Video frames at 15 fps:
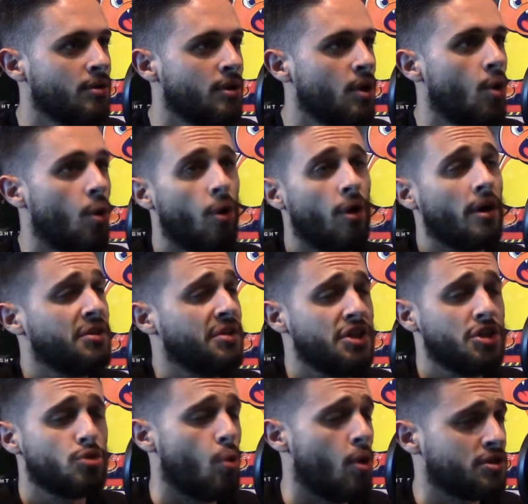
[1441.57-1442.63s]
or at
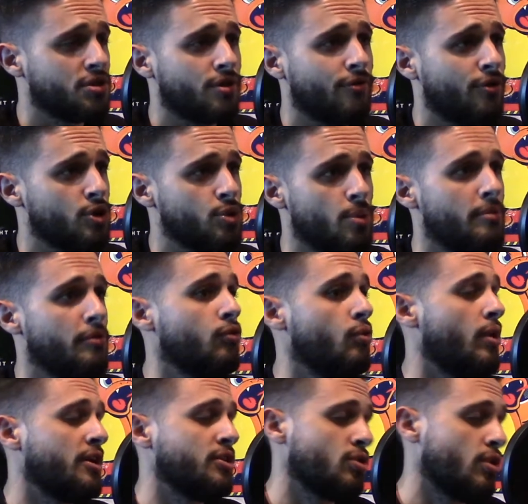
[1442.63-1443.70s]
least watch the first one before
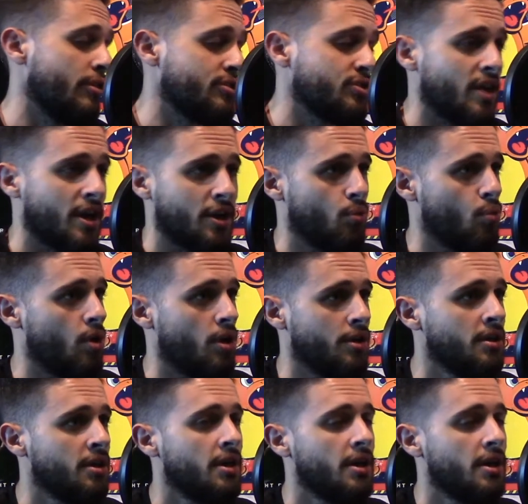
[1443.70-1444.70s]
I saw the second one.